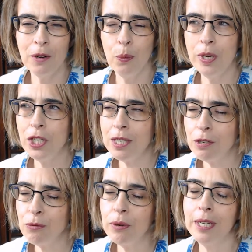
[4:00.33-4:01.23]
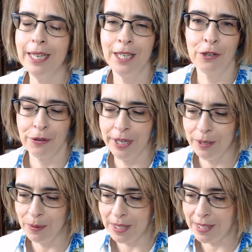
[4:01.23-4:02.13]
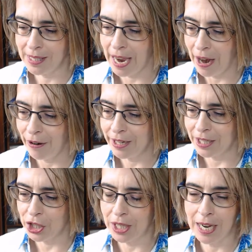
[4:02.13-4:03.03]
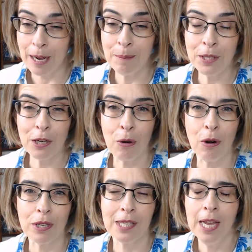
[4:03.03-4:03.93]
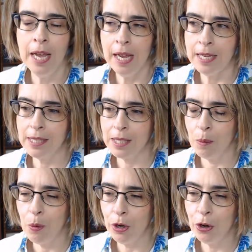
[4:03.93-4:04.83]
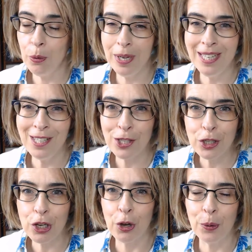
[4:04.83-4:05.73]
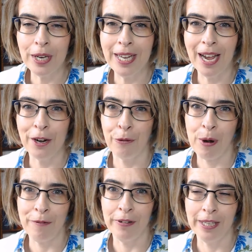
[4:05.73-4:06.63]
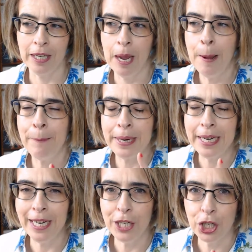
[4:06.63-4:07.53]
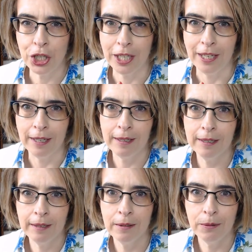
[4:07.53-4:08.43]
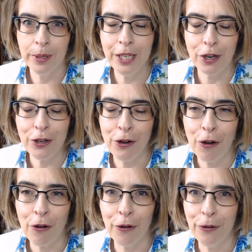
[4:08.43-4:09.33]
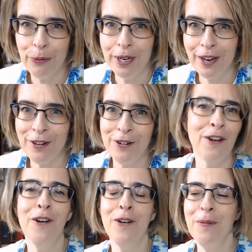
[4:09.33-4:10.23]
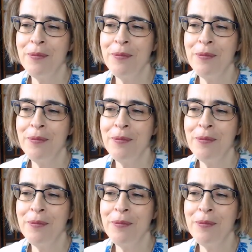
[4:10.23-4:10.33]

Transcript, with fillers: we're just really intrigued with this character. She comes across as someone who is slowly unraveling. But is she? We don't know. We don't know.